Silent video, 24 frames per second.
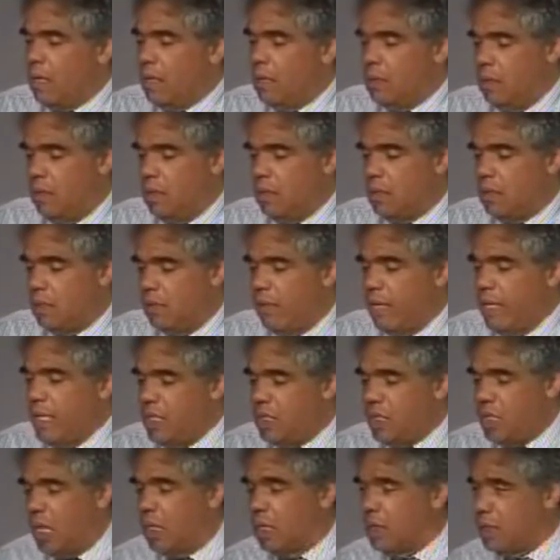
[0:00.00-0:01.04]
Is there any
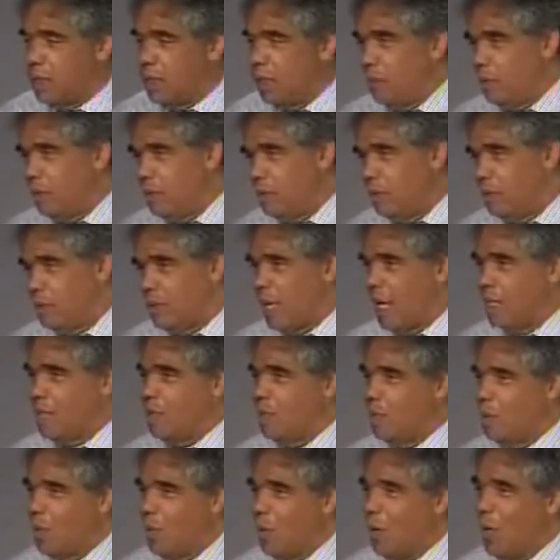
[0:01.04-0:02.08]
jealousy when you start
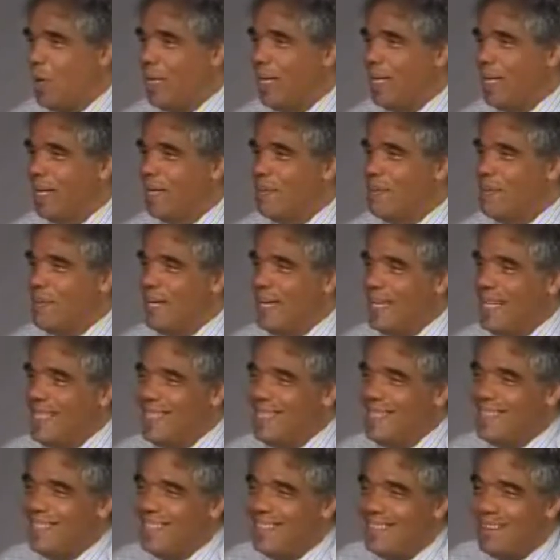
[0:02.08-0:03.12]
to work on another
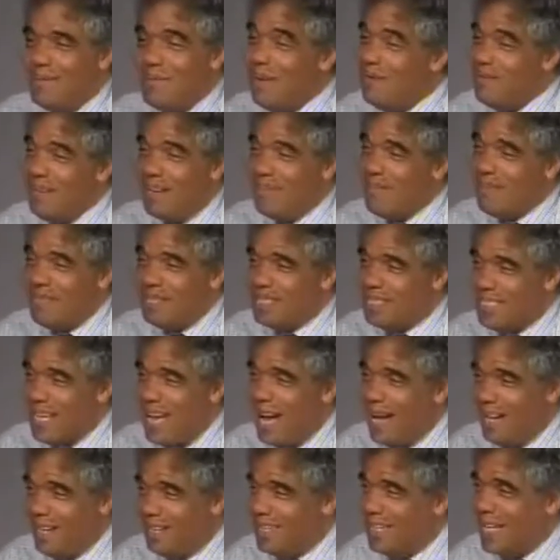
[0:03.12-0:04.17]
piece? We've given the
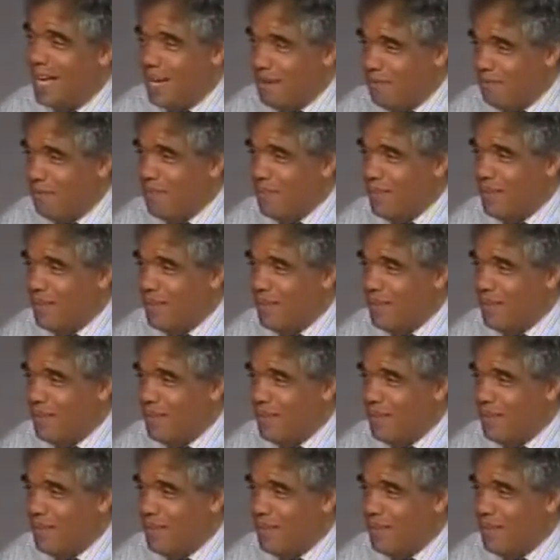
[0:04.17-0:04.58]
side of life